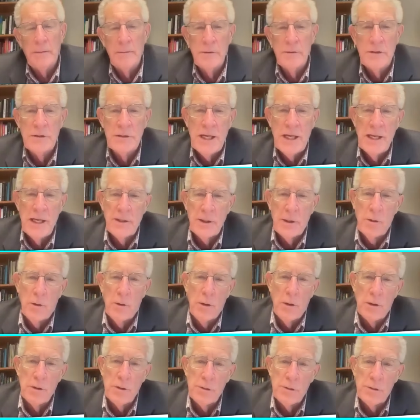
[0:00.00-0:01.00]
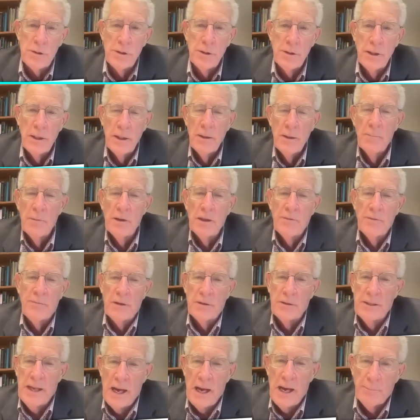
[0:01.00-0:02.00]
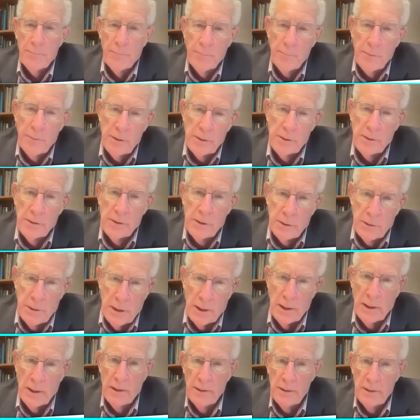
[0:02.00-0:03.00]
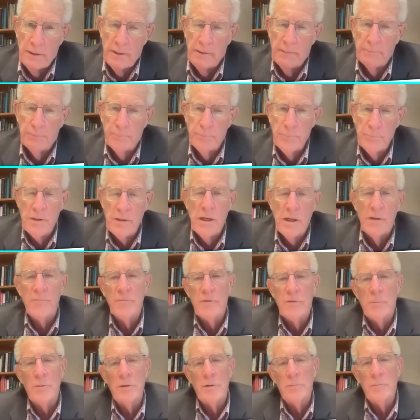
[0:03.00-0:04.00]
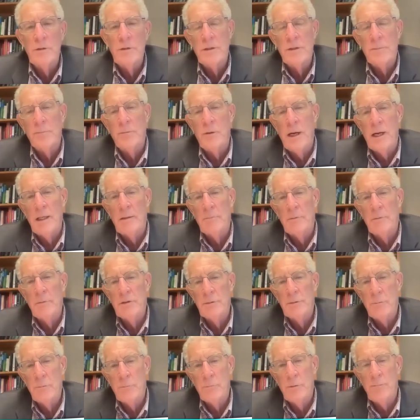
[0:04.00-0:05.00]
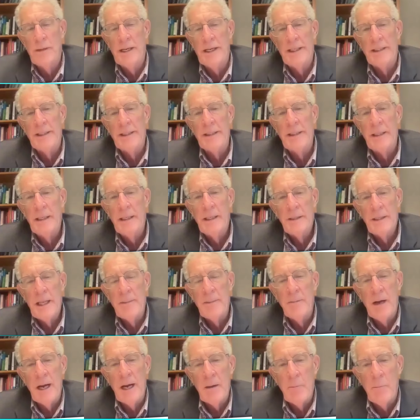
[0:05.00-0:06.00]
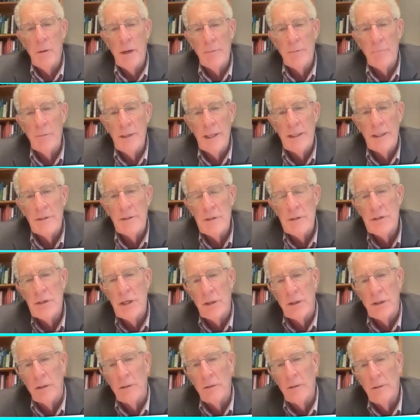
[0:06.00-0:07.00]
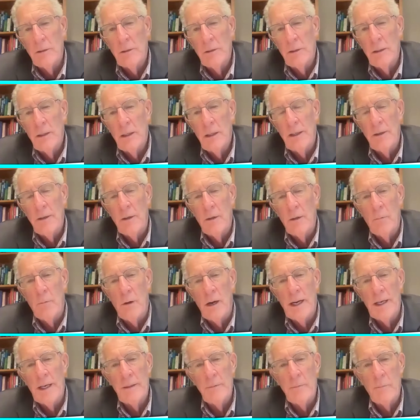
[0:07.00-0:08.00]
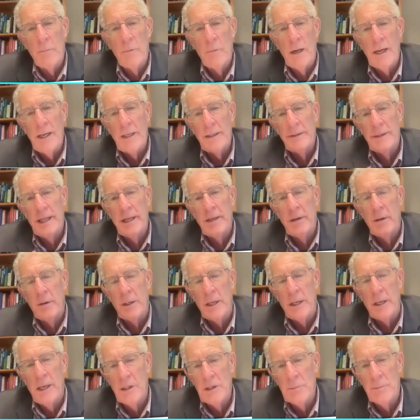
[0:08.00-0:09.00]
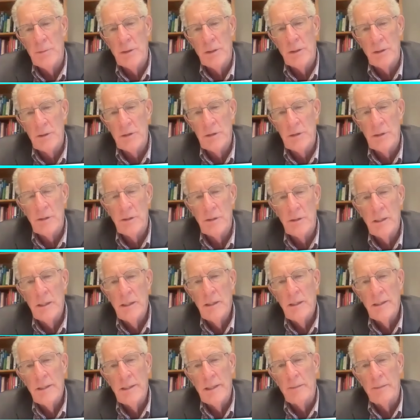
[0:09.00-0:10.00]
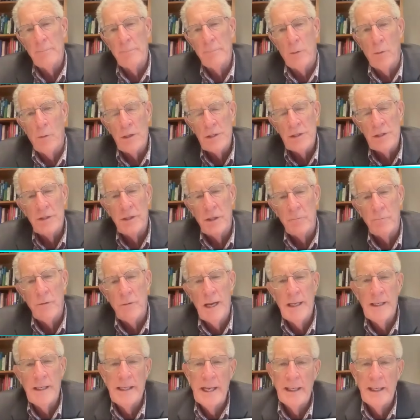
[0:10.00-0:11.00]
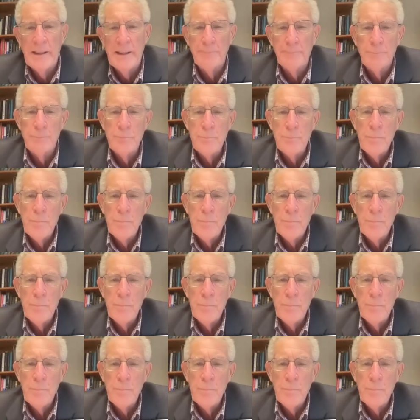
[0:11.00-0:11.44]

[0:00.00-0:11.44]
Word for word: stay the course. Mm-hmm. But if they're not comfortable with the progress we're making, they might want to reconsider, why they go to hospitals and get poisoned and radiated,